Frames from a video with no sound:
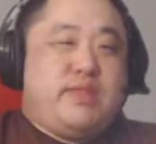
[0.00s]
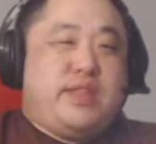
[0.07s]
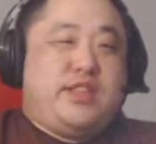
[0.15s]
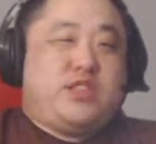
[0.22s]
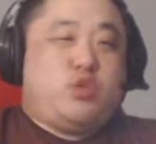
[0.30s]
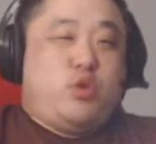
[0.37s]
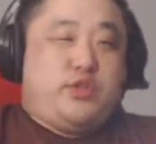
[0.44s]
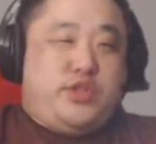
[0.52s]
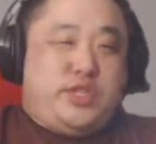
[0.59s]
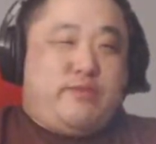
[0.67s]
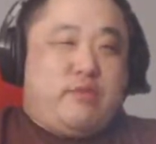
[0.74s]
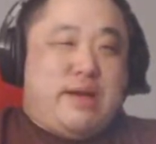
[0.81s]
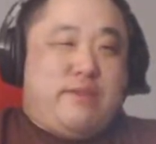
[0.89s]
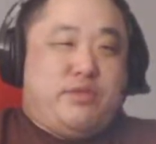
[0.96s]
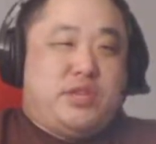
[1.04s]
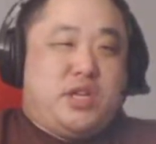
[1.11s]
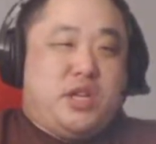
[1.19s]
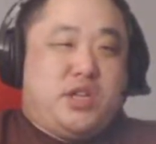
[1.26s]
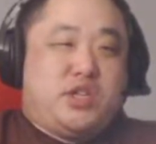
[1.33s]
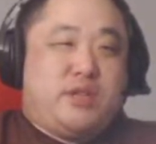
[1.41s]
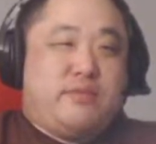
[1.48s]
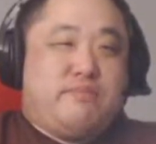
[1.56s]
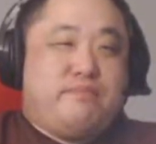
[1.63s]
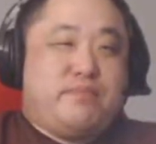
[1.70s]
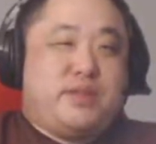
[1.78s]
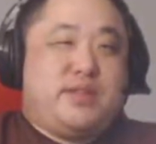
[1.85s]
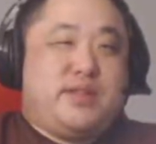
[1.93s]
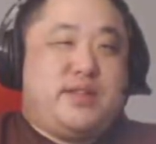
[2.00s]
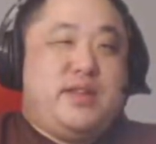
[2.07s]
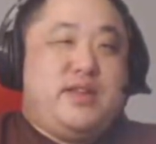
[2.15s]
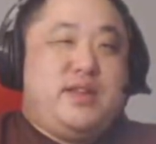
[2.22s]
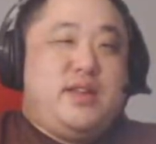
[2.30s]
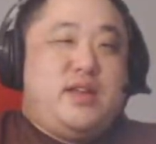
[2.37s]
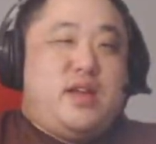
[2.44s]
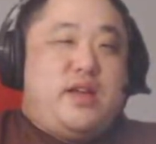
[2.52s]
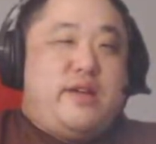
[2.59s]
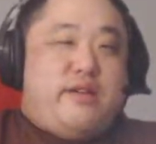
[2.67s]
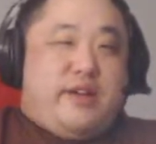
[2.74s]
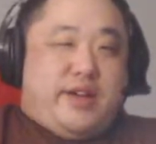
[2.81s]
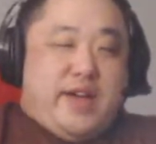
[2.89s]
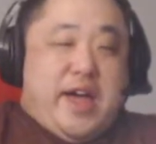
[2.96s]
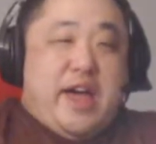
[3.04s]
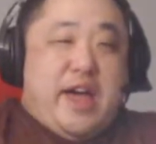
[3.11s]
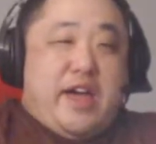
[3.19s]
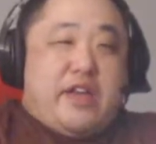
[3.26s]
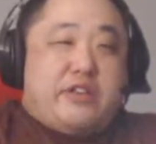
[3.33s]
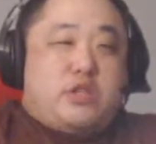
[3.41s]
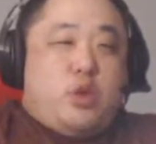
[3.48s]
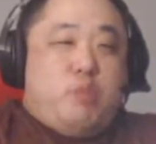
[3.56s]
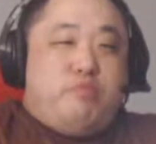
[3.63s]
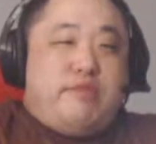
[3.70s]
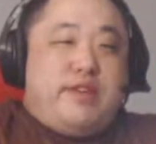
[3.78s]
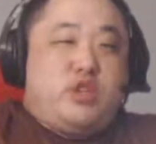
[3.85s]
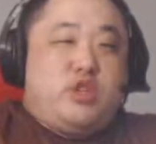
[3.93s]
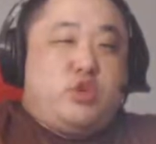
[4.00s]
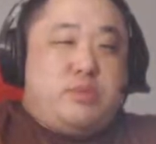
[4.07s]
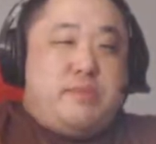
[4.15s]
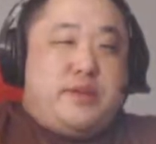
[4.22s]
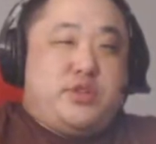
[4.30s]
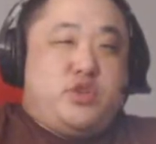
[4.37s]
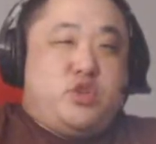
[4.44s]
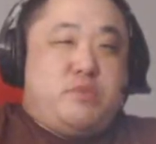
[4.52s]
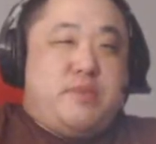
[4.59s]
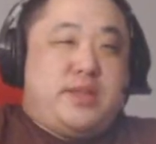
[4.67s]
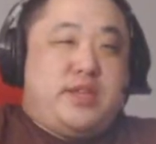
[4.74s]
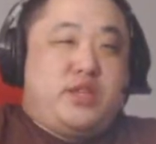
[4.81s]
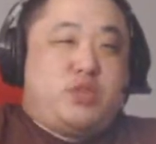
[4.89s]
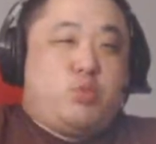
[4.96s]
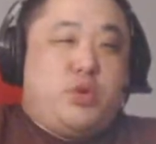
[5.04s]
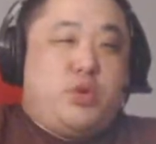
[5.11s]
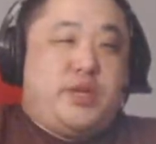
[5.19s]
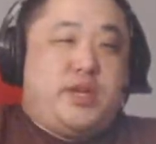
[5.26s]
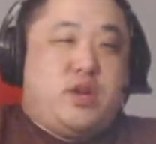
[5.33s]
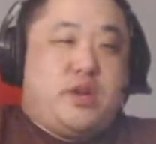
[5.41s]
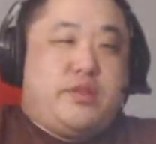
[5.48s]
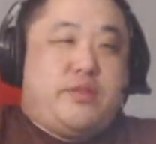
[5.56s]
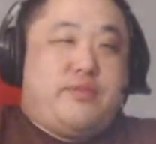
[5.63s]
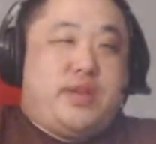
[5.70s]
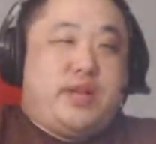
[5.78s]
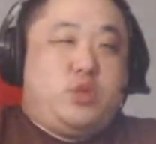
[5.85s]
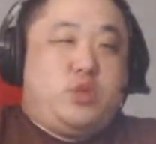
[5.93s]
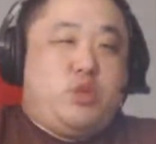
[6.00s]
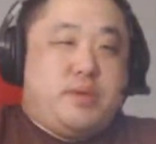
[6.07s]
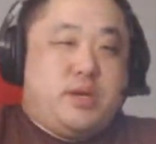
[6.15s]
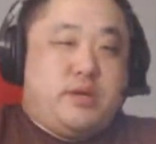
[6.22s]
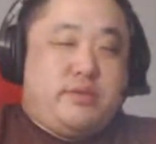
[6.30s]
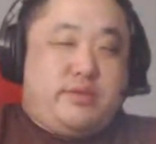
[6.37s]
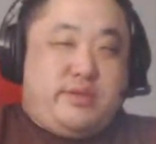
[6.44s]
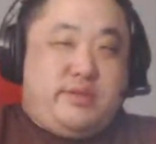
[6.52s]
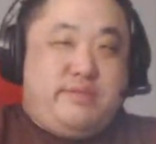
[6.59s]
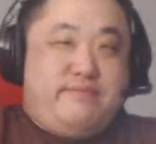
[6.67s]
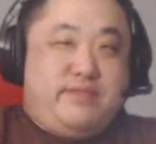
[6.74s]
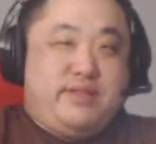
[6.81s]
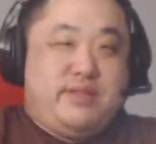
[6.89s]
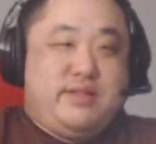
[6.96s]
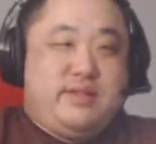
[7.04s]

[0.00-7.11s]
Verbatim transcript: that's sort of deceitful advertising, but I got, don't play, shoot the messenger man. I just work here. Nothing I can do about it.